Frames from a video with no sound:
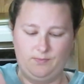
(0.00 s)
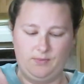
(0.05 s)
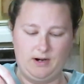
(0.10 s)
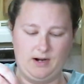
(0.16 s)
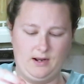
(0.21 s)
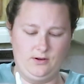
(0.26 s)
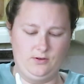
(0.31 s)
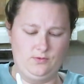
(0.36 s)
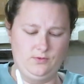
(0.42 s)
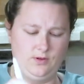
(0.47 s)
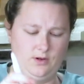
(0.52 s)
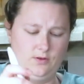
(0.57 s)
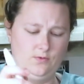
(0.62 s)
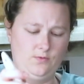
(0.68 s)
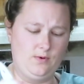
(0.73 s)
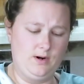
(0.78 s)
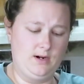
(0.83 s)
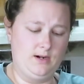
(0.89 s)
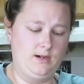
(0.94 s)
but I don't know
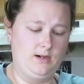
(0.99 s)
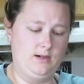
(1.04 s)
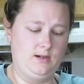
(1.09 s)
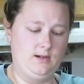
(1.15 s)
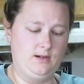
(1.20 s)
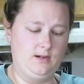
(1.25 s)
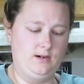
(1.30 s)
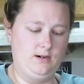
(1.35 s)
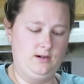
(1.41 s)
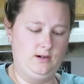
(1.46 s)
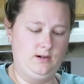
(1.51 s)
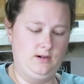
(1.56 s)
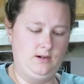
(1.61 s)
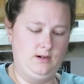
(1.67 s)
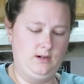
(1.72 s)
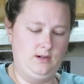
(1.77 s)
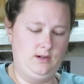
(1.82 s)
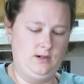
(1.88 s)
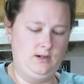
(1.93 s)
why
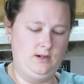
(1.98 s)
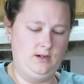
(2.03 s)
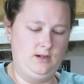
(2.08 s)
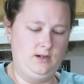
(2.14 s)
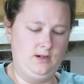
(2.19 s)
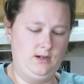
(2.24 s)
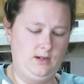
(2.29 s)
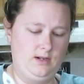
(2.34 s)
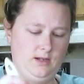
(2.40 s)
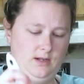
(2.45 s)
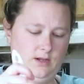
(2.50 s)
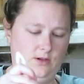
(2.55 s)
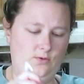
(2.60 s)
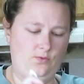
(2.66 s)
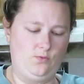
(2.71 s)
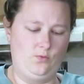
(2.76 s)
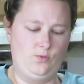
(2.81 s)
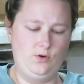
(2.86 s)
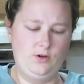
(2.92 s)

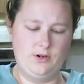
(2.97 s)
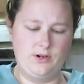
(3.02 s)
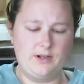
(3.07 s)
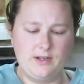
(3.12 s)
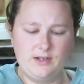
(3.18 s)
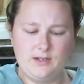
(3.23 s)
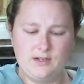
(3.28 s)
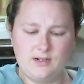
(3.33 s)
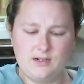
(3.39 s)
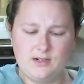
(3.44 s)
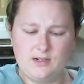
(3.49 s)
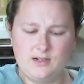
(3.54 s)
it wouldn't.